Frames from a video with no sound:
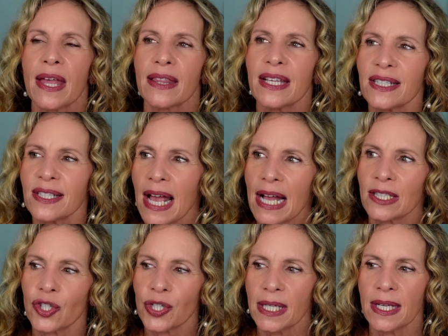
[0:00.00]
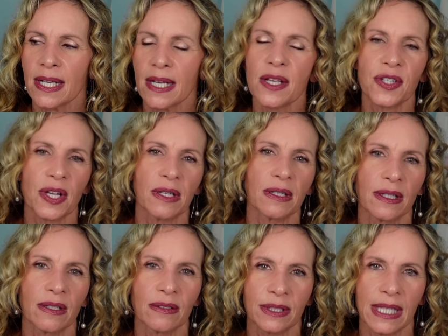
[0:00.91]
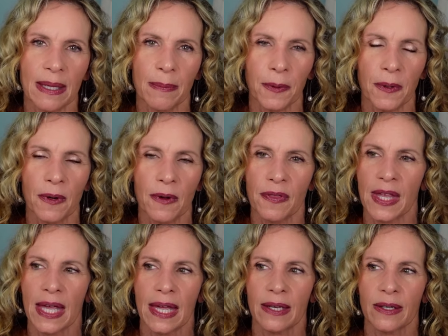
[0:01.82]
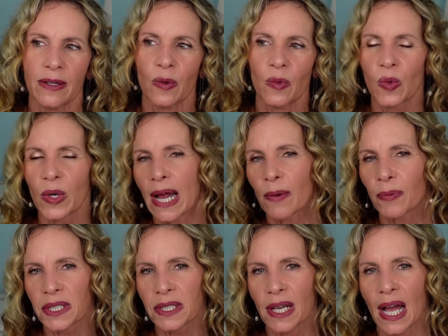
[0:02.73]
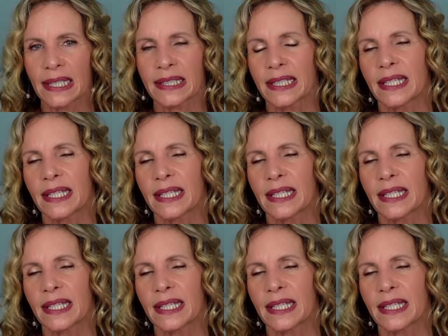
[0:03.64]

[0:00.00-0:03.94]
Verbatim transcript: This actually is a little deeper than what I would like.